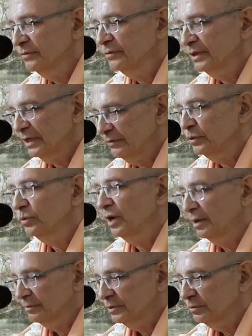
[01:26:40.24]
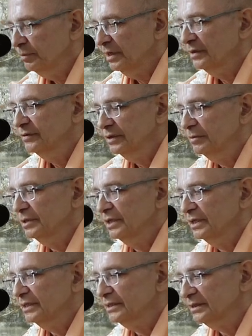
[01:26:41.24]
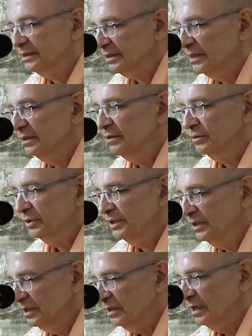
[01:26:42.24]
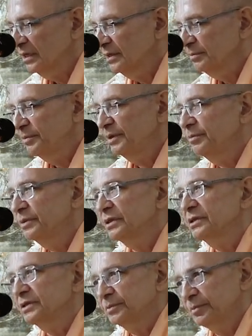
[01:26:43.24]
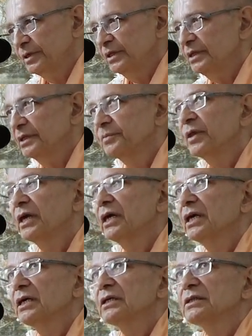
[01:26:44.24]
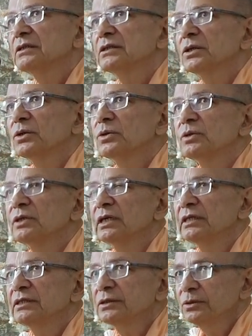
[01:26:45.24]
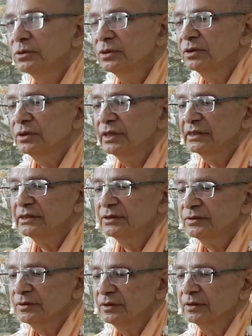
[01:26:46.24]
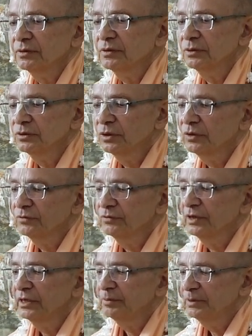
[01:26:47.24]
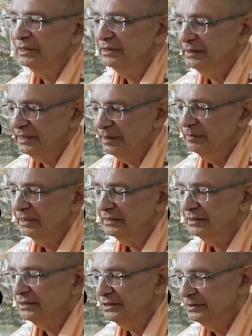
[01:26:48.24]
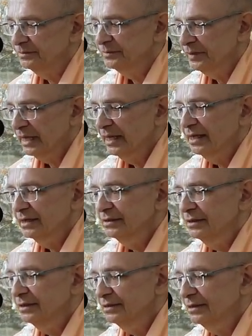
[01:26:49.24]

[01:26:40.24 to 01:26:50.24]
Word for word: we have to come to Bhagavatam class and to hear other people speak. So that's good. That's, uh, you know, we repeat the same message. Uh,